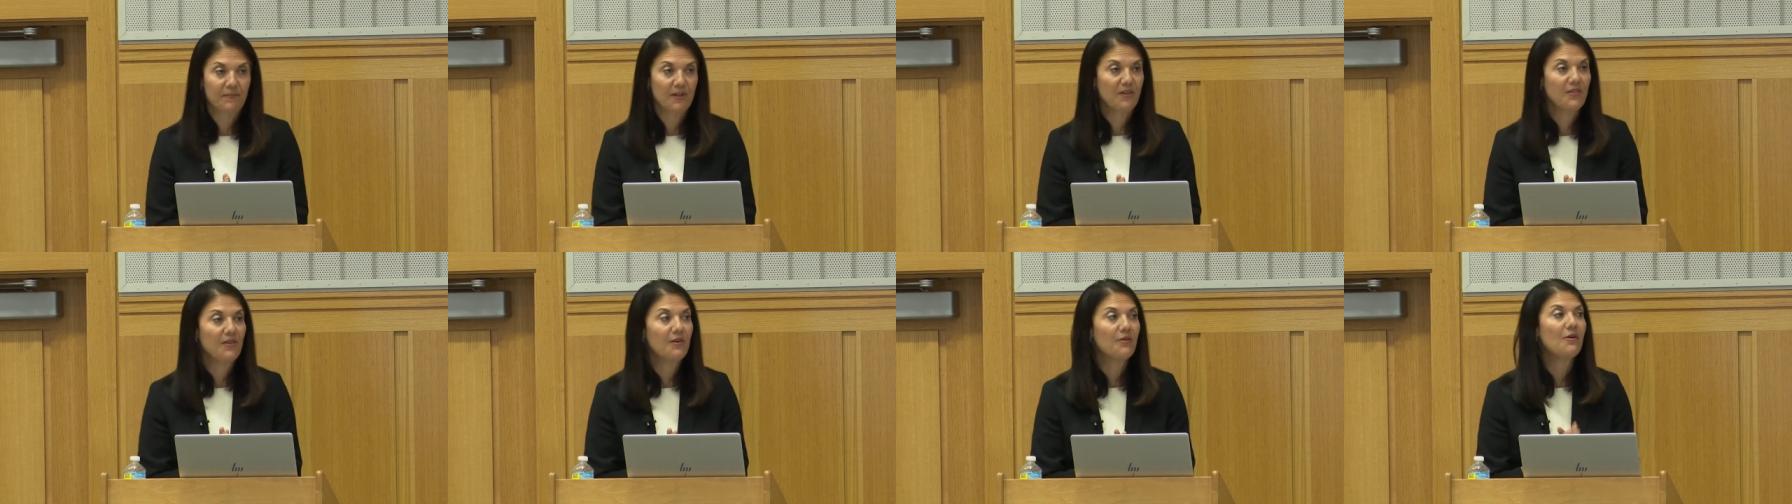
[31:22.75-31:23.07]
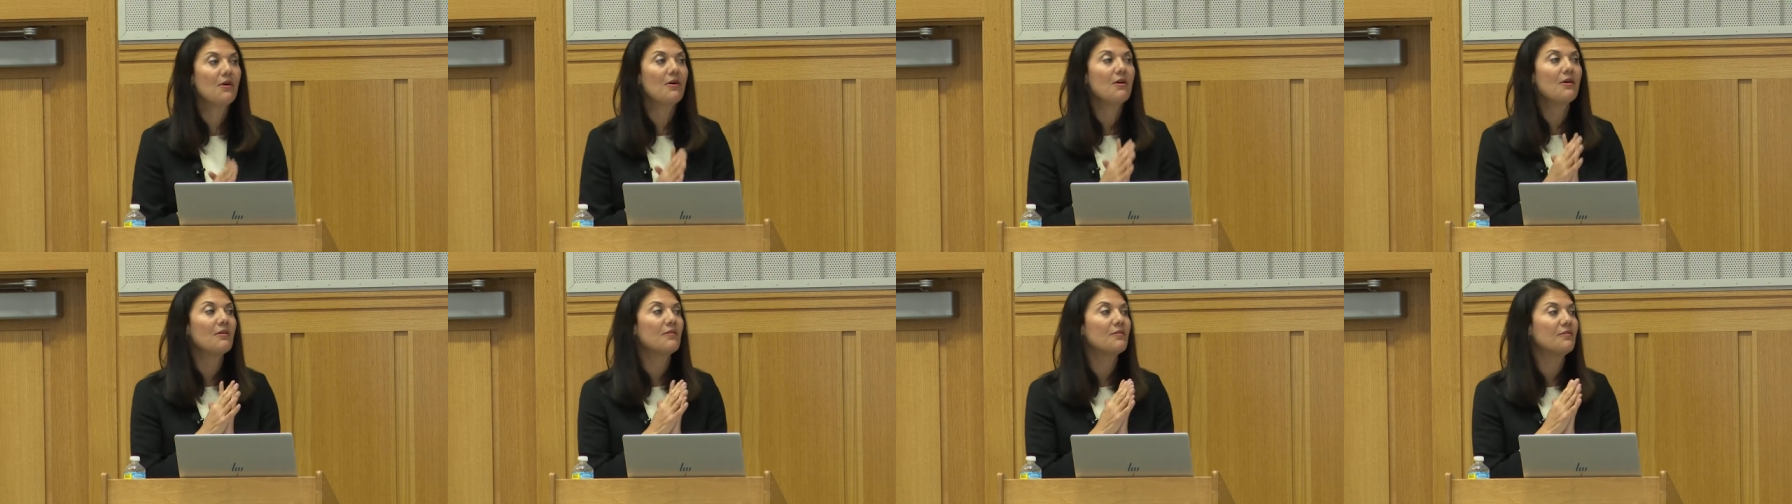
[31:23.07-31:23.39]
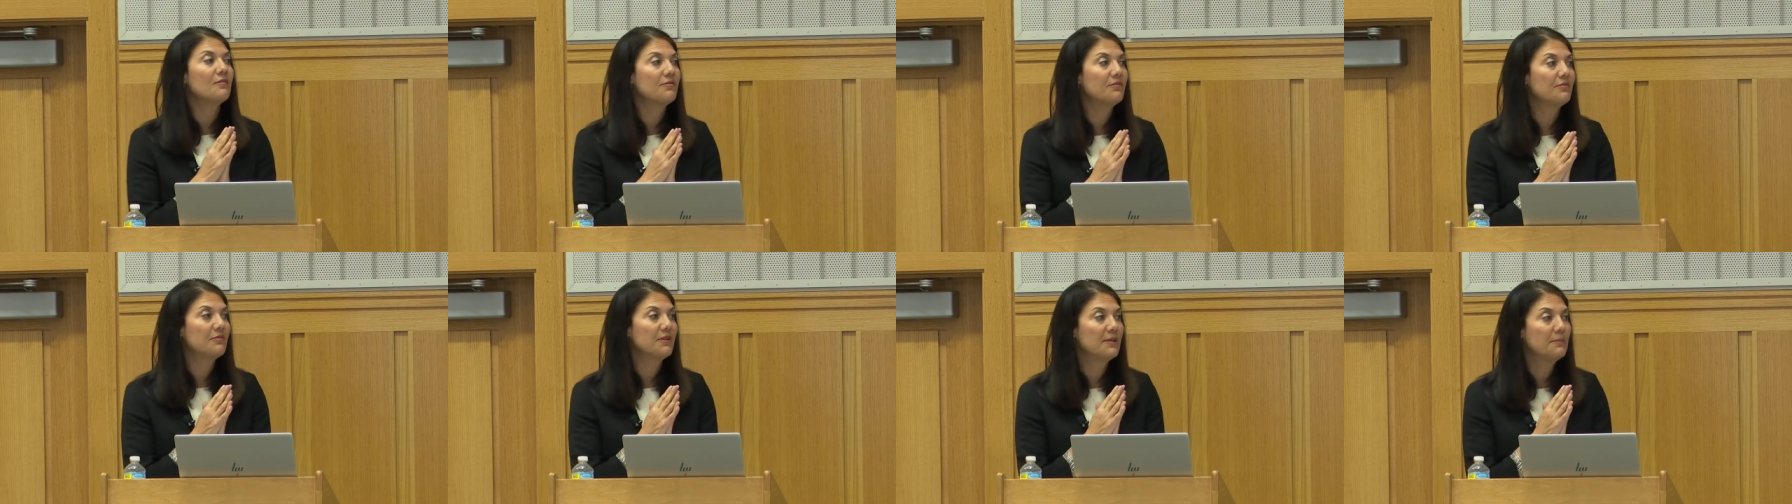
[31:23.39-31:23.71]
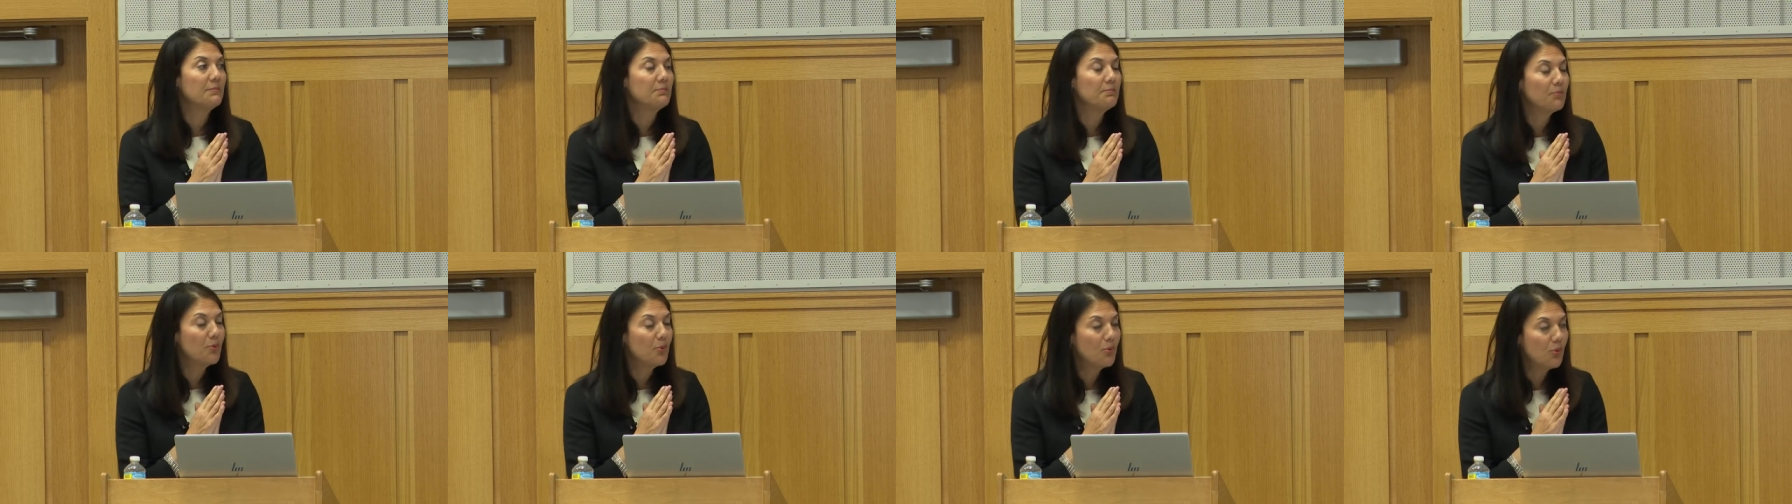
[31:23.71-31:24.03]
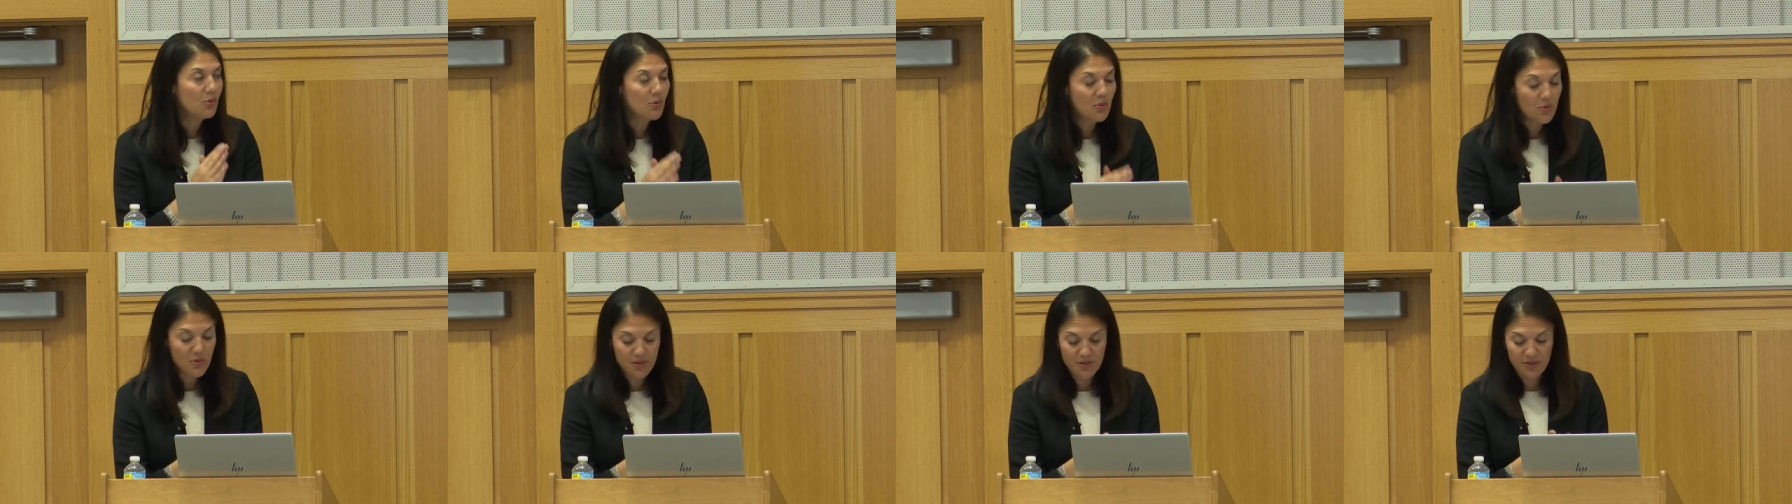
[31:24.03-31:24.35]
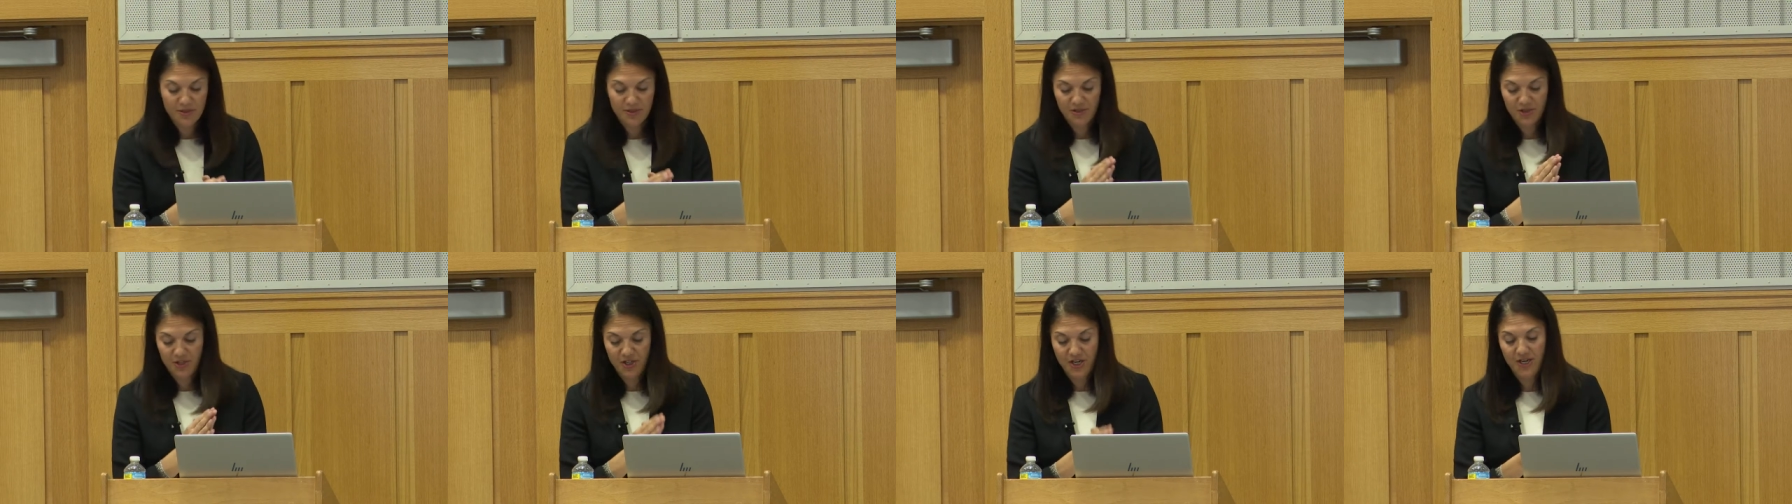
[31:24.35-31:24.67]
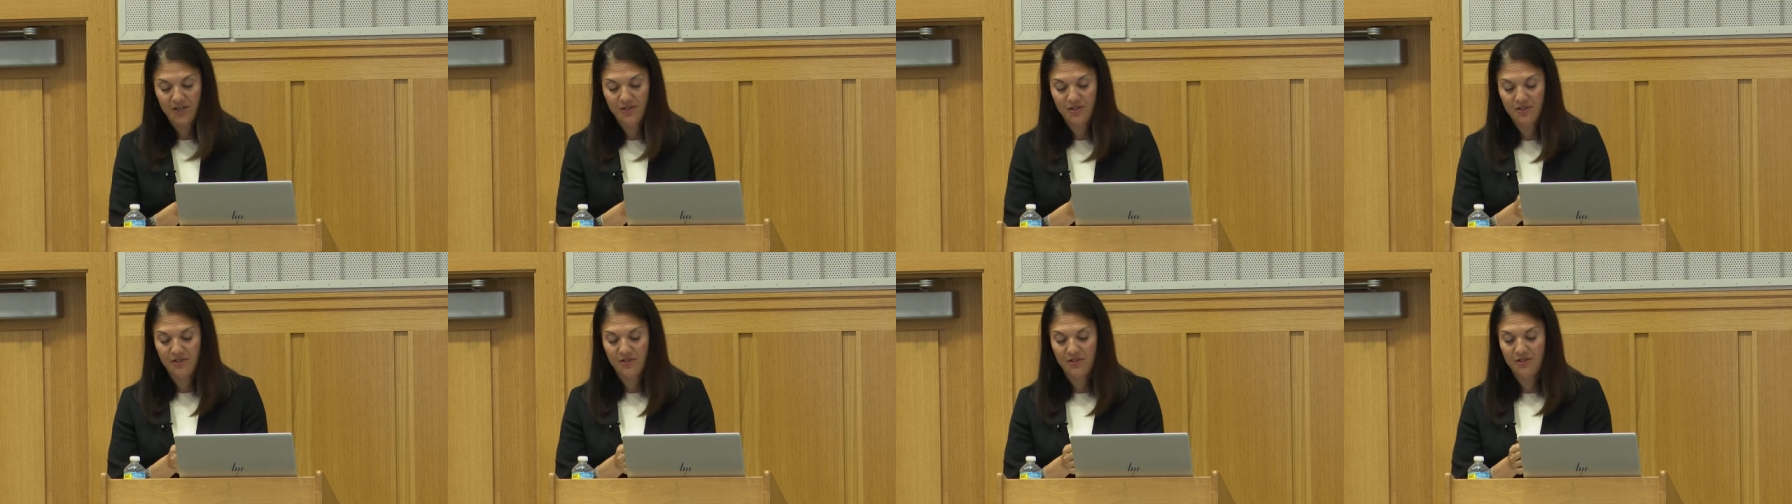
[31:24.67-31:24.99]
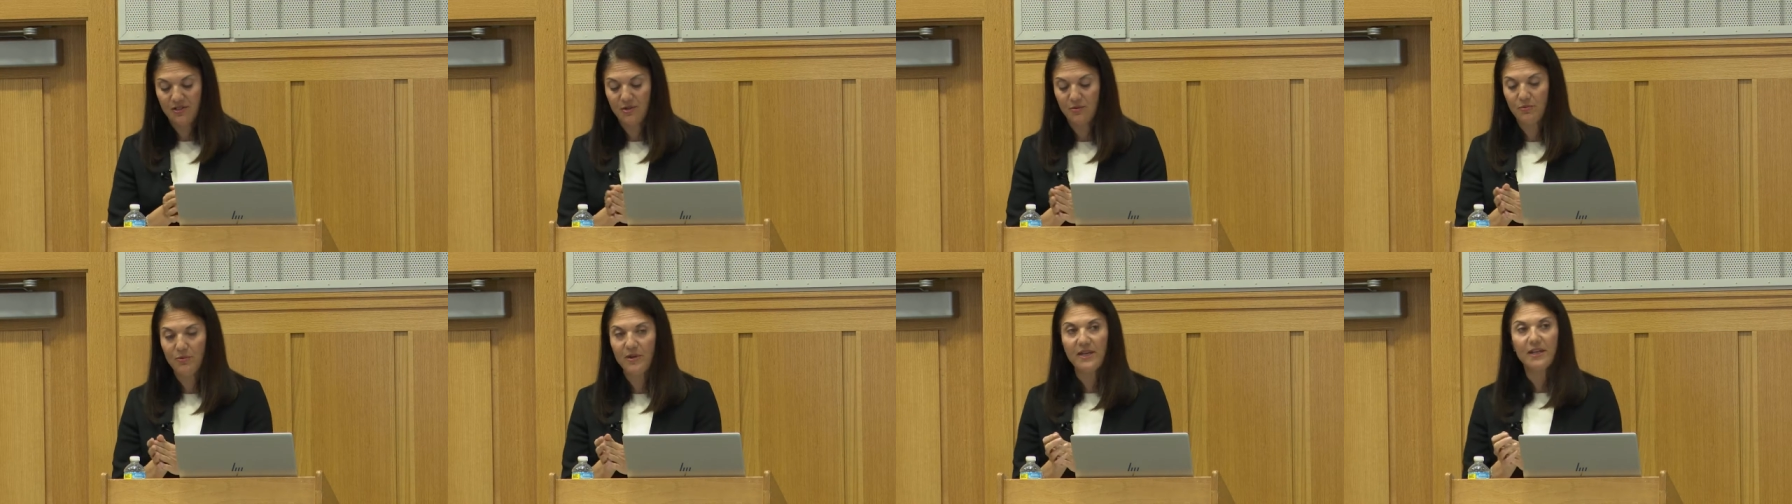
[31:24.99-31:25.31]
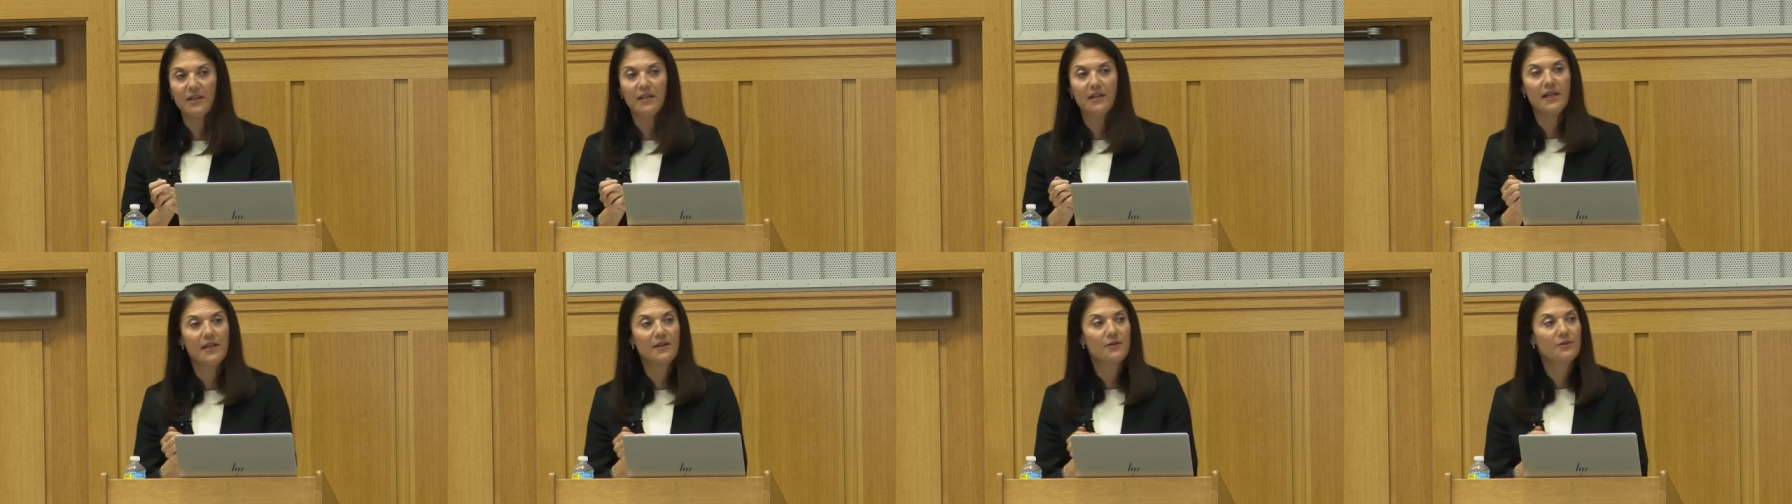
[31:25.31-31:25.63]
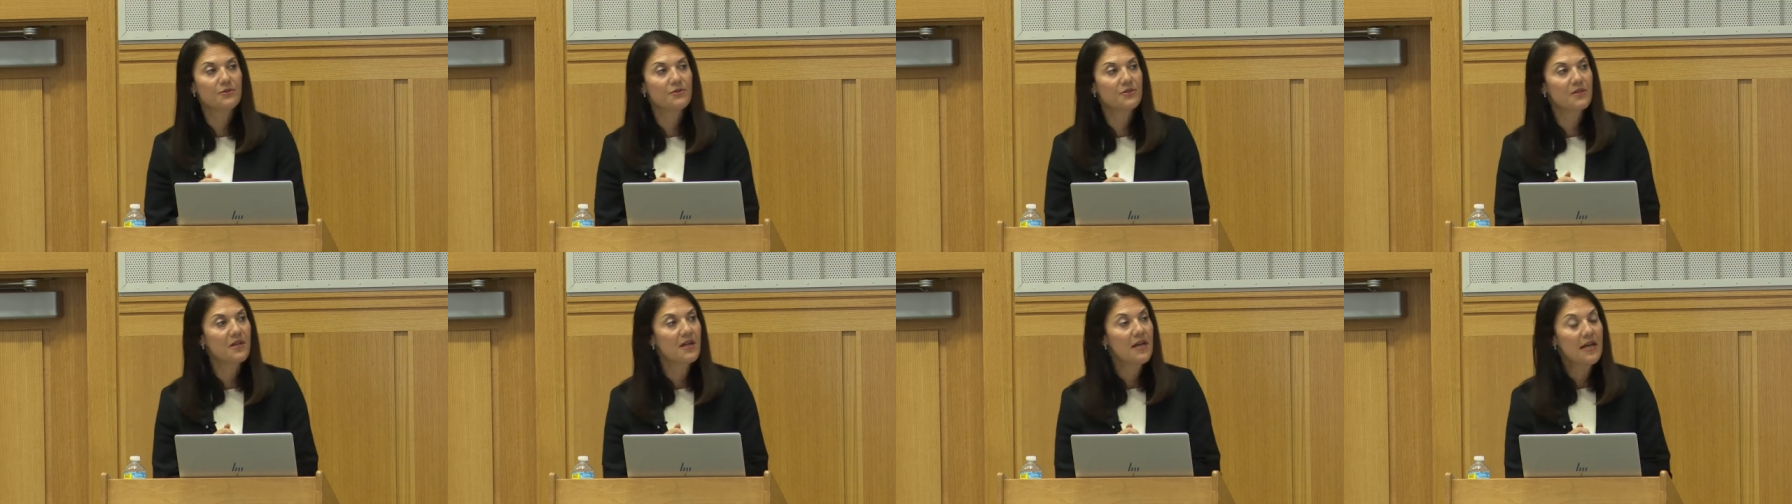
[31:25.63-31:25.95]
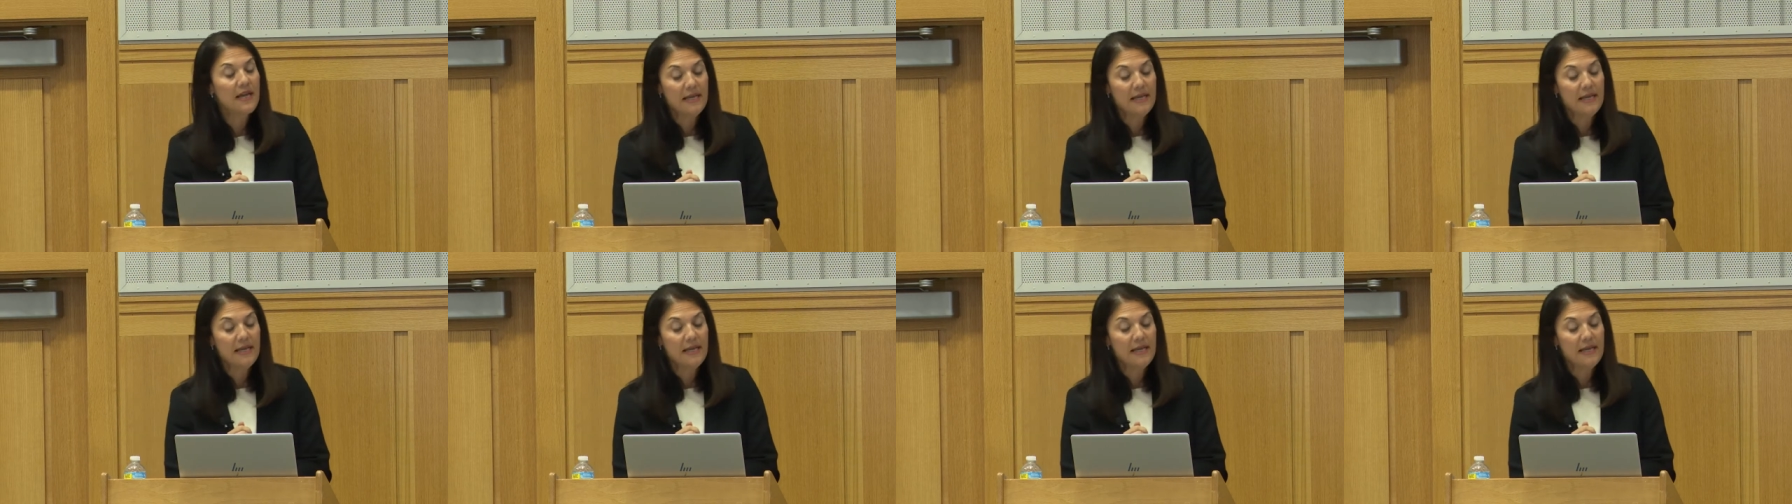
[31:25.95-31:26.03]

There are important changes that regulators